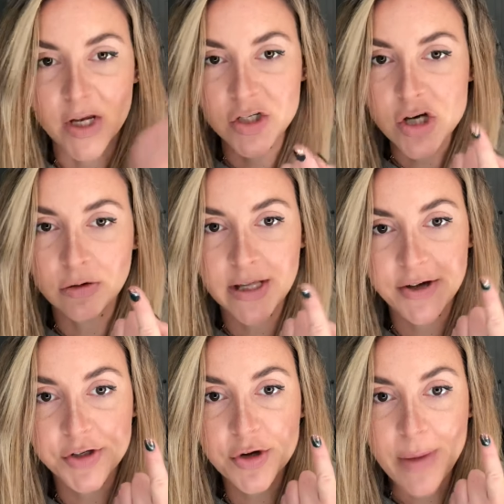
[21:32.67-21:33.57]
Don't
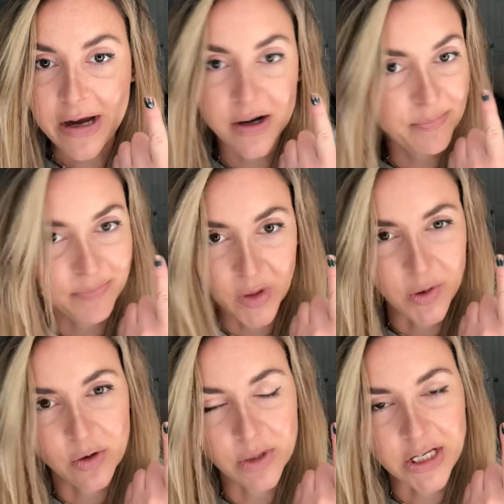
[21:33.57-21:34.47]
layer your makeup, you
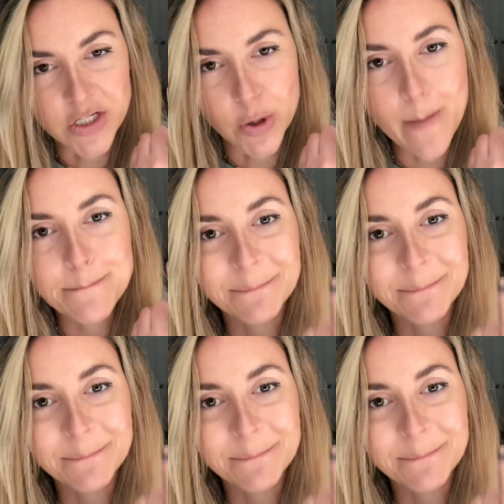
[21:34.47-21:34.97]
don't need to.